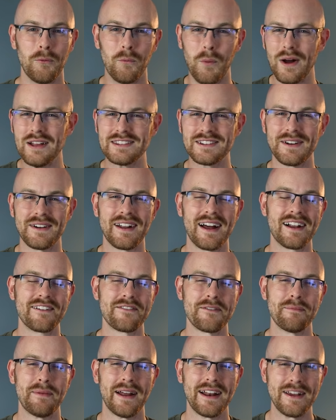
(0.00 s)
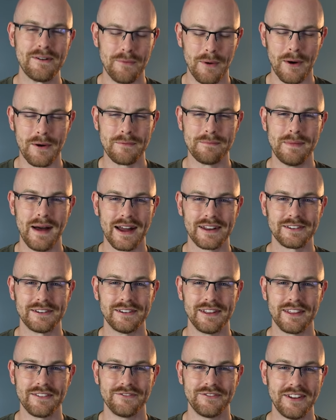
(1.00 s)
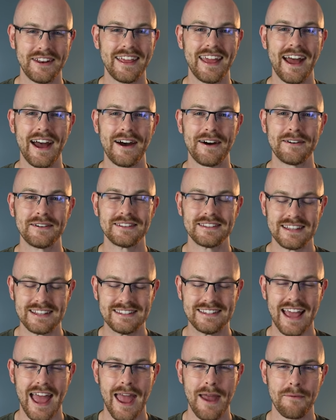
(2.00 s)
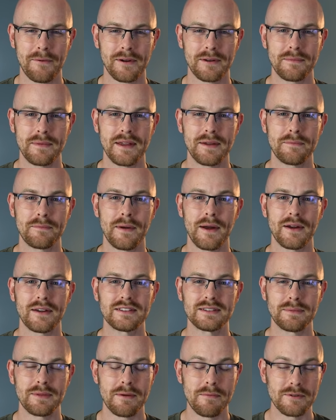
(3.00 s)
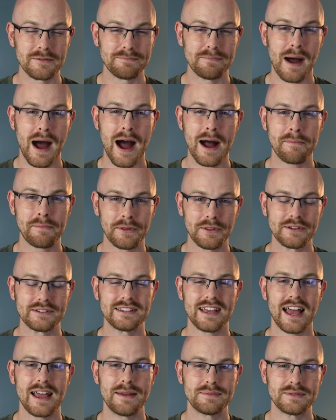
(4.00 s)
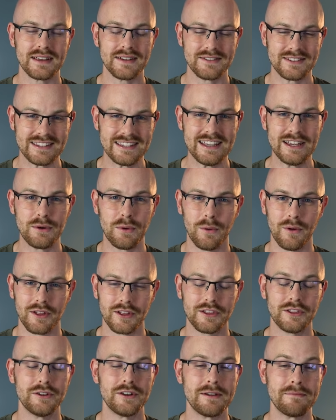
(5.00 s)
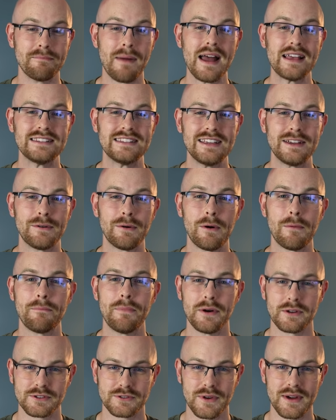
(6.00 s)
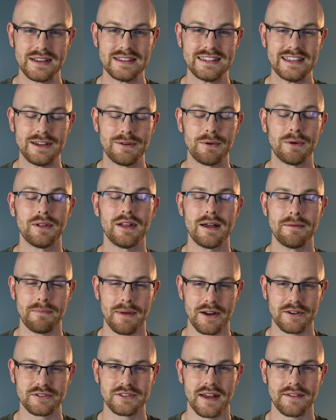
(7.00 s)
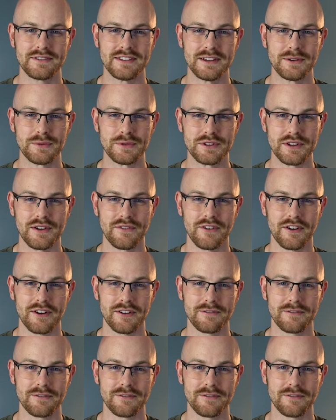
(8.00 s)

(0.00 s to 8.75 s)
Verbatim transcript: What's going on everybody? Welcome back to another video. Today we're going to be comparing some of the most popular types of SQL, including MySQL, PostgreSQL, and Microsoft SQL Server.